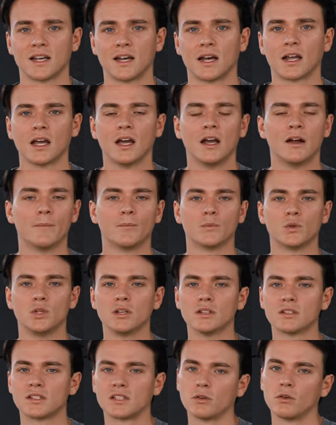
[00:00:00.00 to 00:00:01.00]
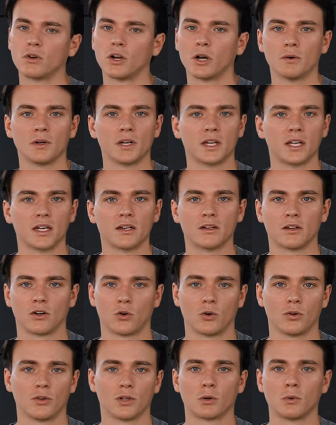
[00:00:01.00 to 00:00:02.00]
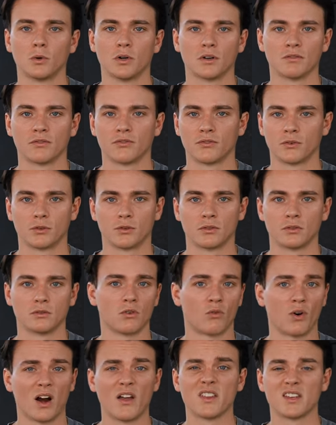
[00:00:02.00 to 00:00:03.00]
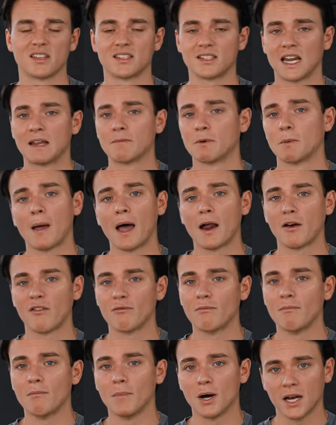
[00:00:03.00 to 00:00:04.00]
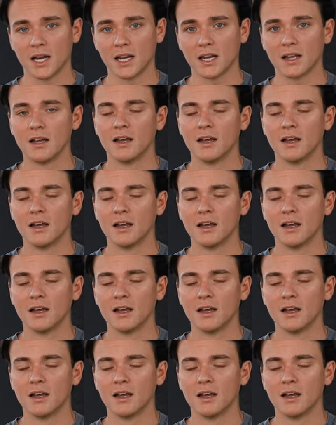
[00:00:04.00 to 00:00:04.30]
tag, you can still go and get an acrylic one for around the same amount of money.